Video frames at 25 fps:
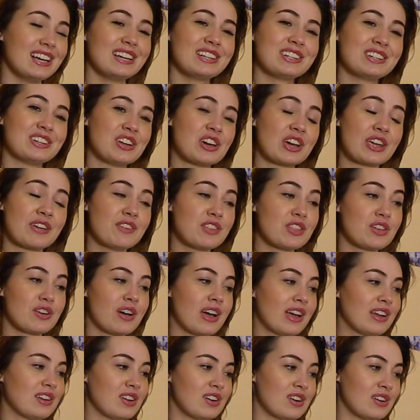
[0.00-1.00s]
Even though
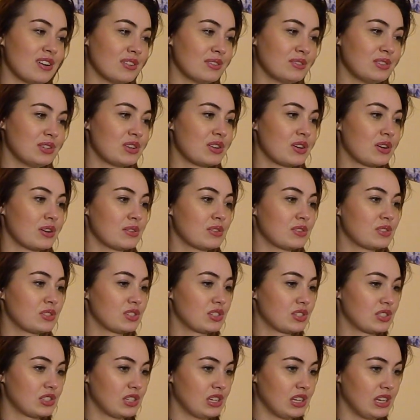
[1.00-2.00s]
I know,
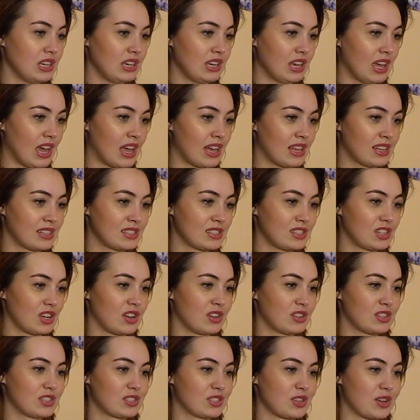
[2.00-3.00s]
she has
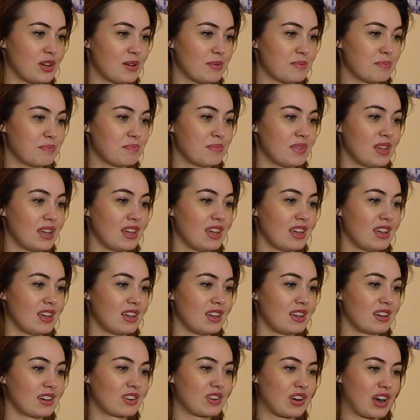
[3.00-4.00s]
done some
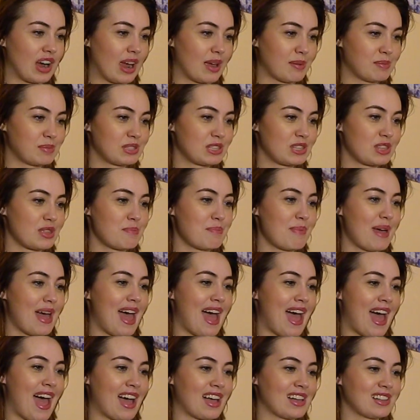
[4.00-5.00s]
crimes in the
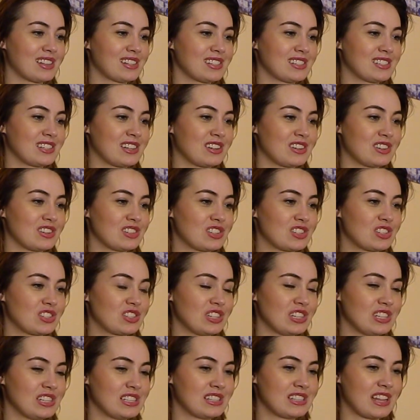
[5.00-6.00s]
past and
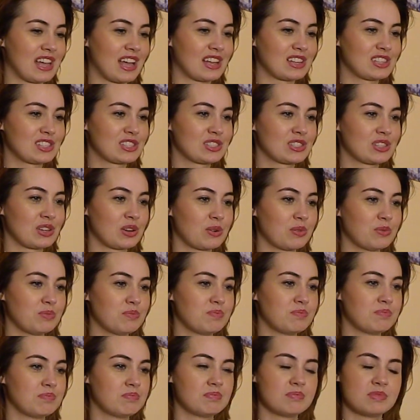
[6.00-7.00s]
she's not so
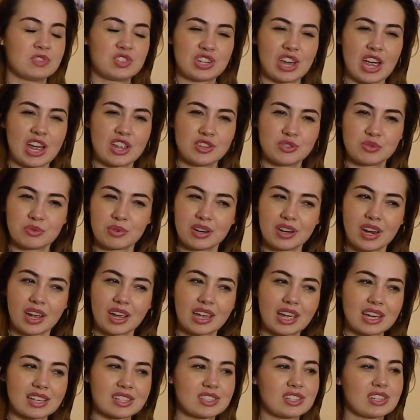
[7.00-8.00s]
genuine, I
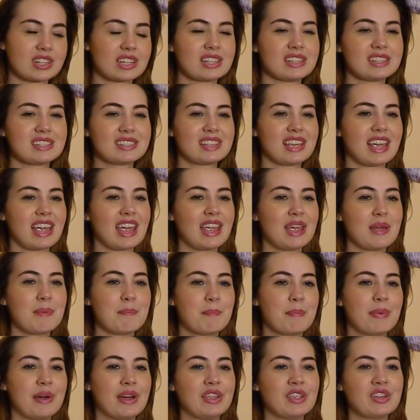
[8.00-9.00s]
guess you can say.
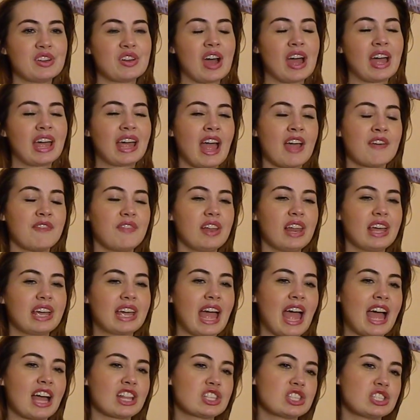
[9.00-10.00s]
But, I felt like
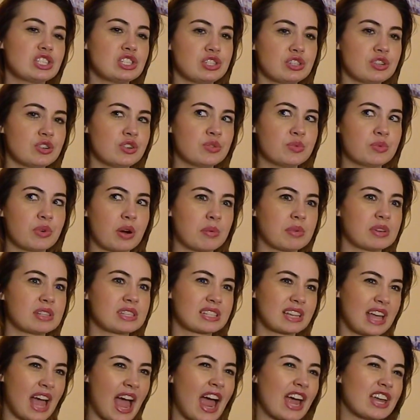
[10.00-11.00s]
I had to do what
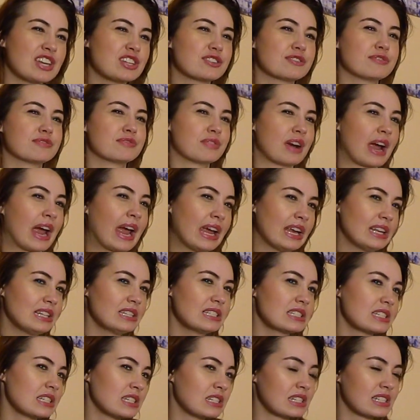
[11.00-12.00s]
was kind of
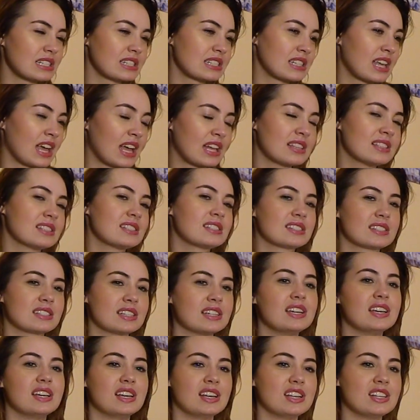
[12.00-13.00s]
right in a sense.
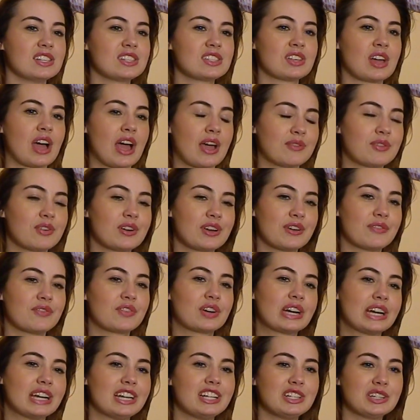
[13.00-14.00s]
So I voted
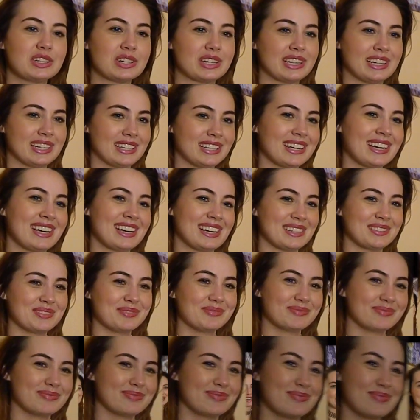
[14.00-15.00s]
for Hillary, yeah.
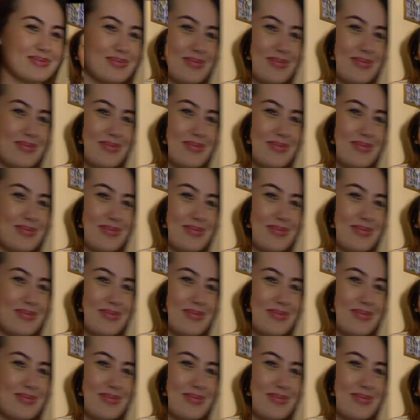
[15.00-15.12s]
And it's